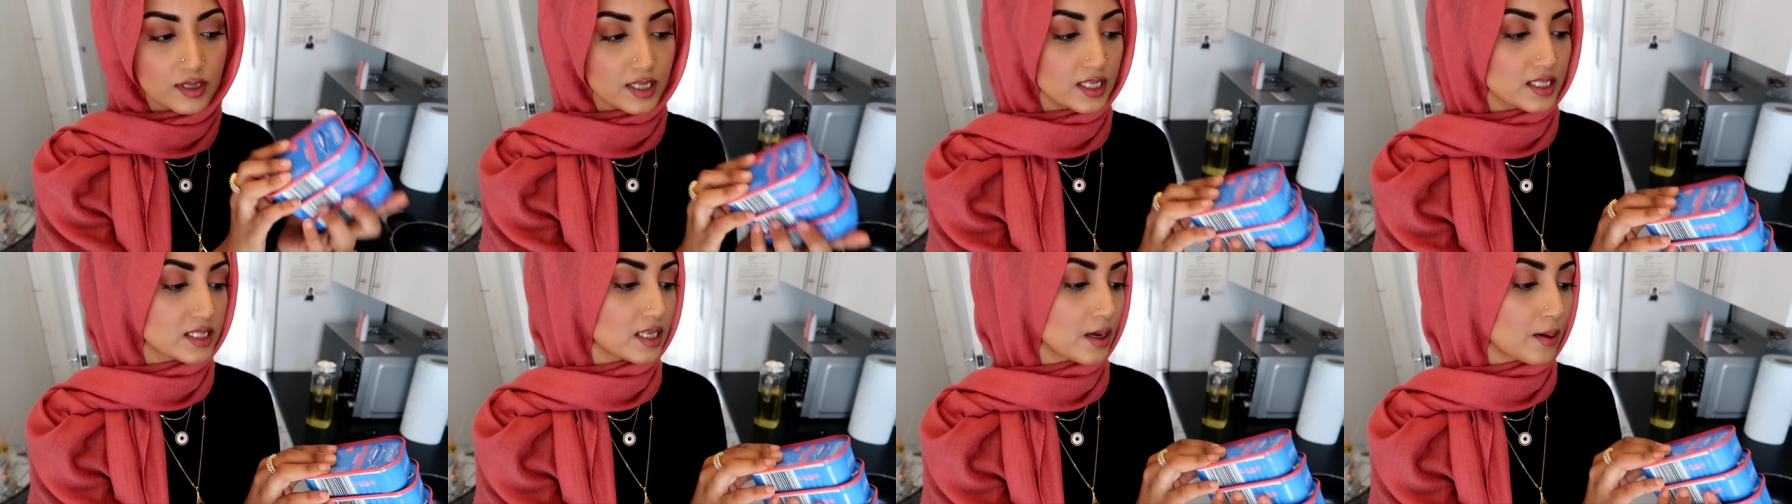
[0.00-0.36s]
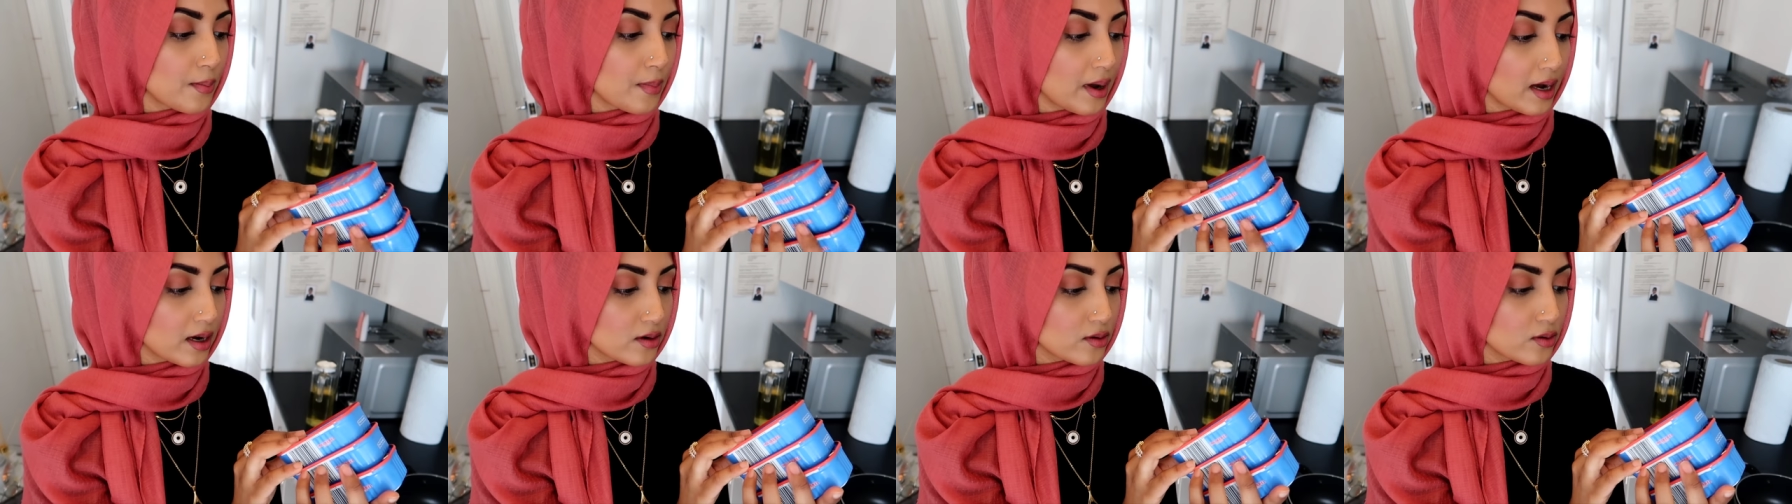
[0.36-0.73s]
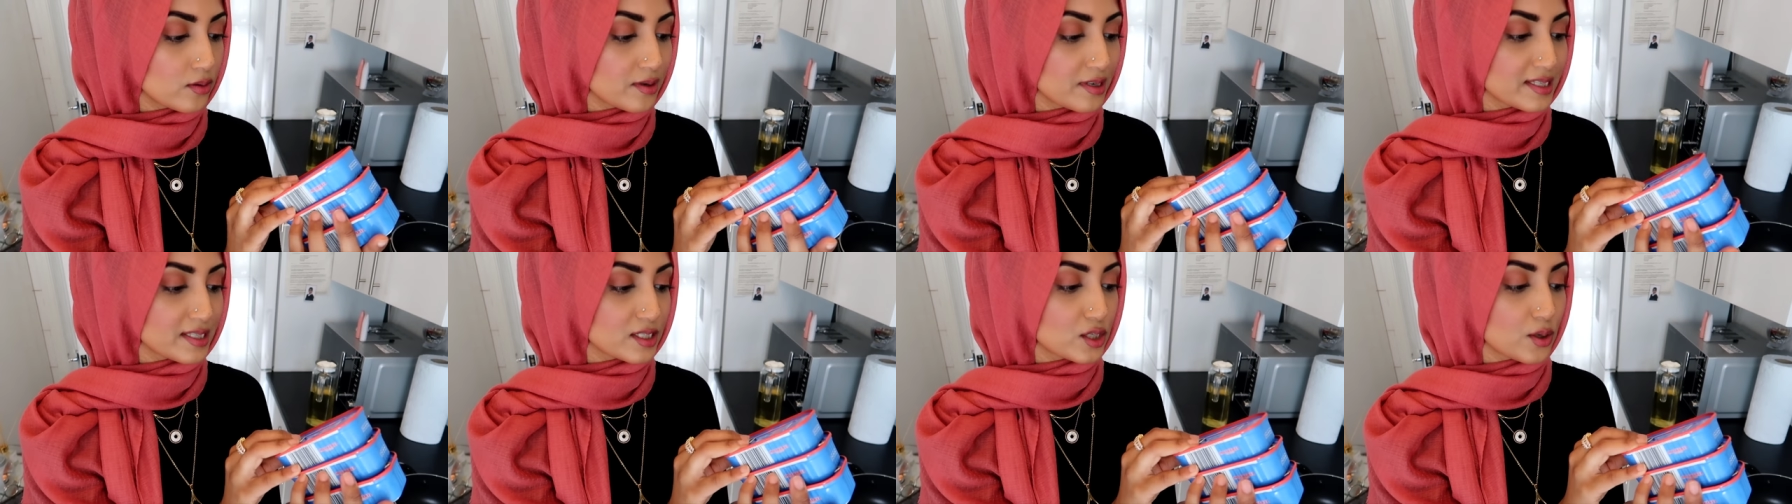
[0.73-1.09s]
these are
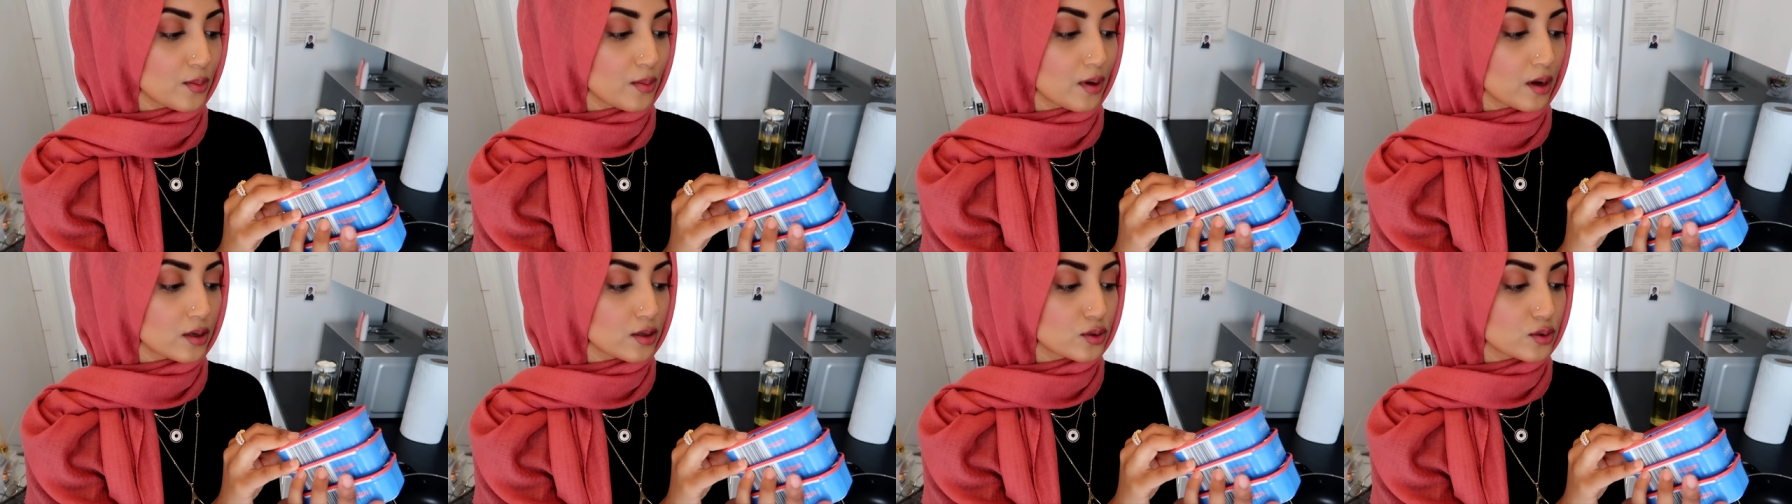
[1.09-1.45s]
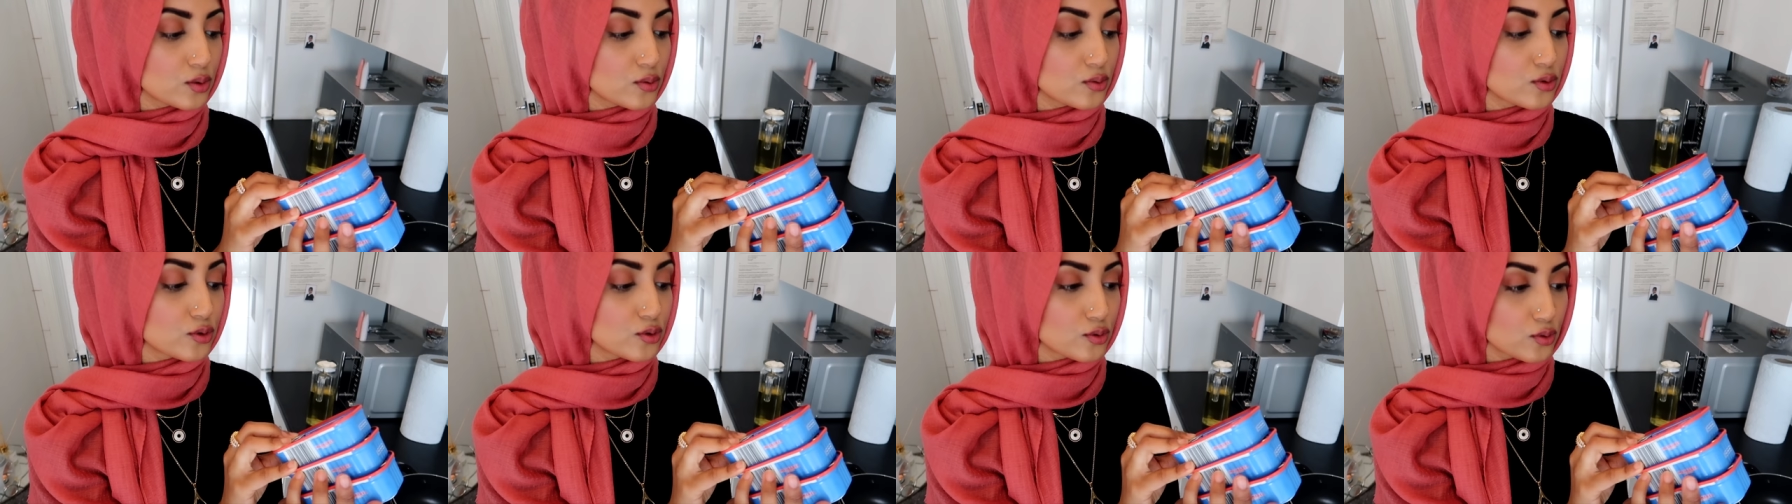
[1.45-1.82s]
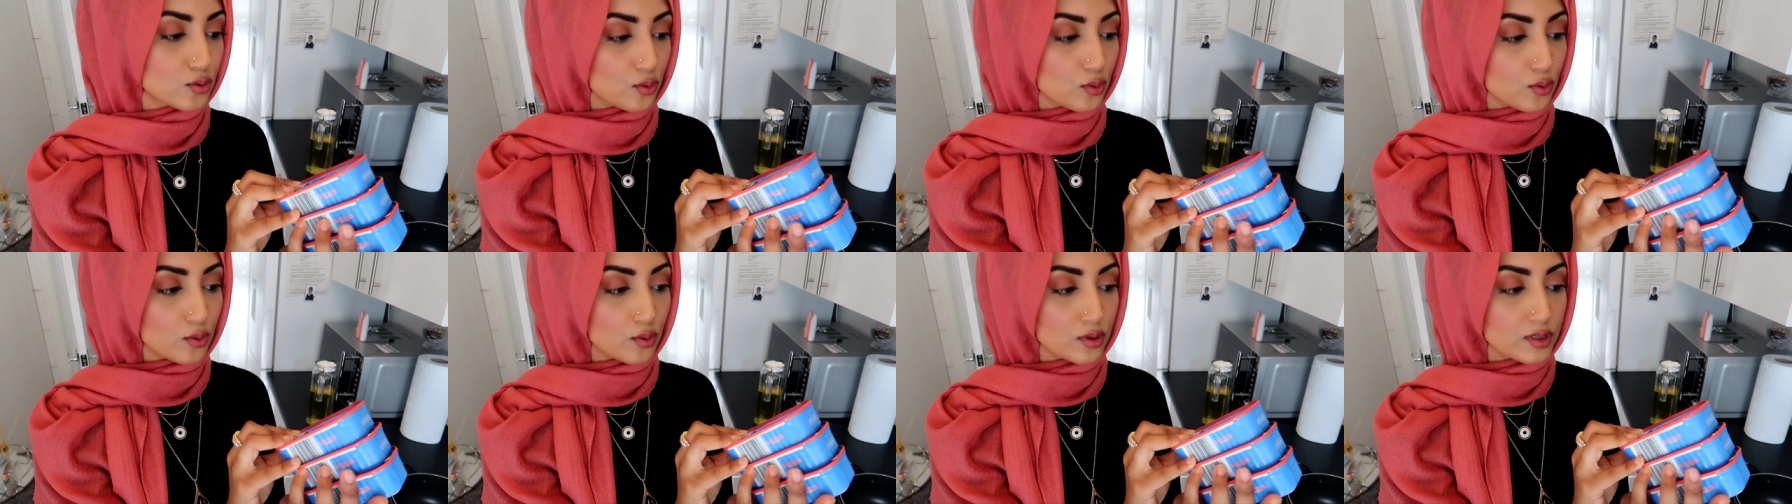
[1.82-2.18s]
mackerel in tomato
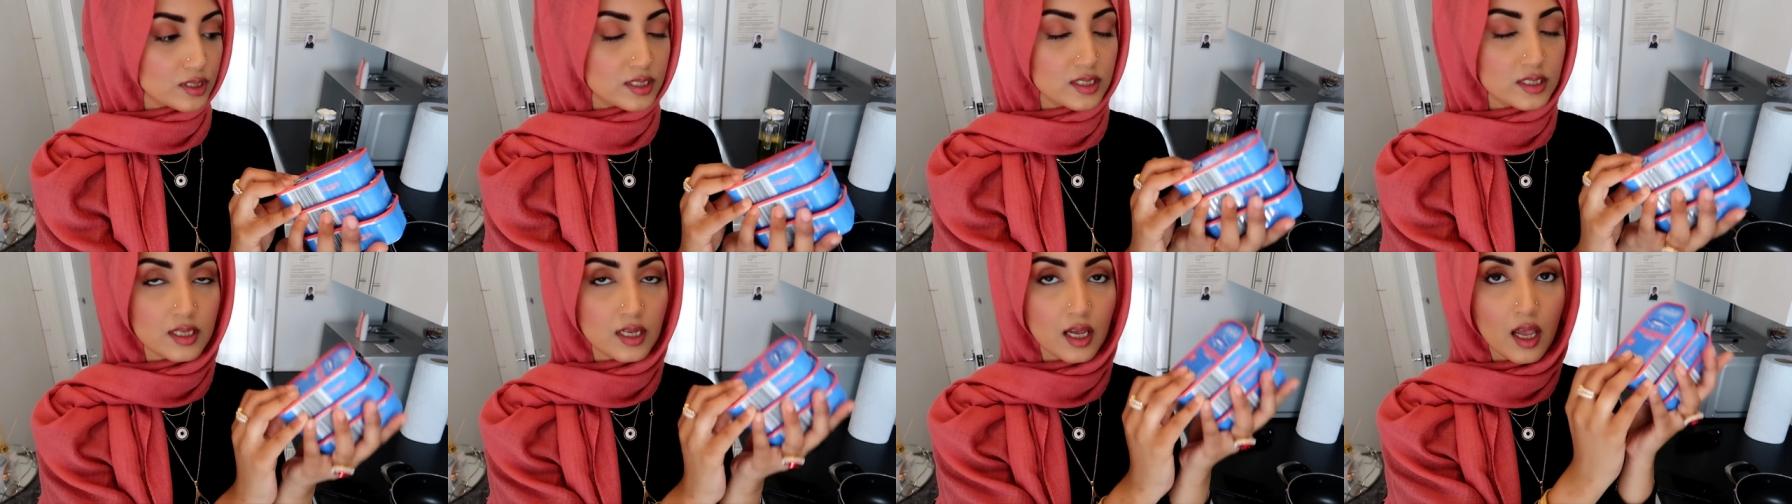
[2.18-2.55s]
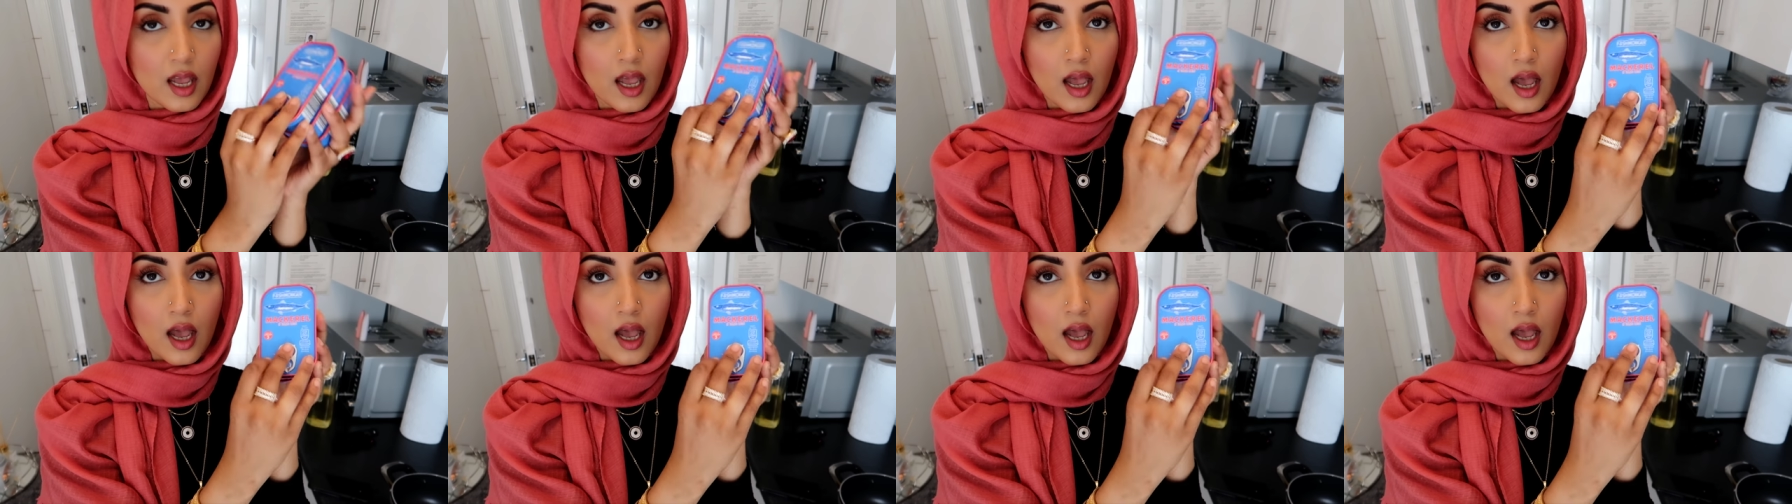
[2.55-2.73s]
sauce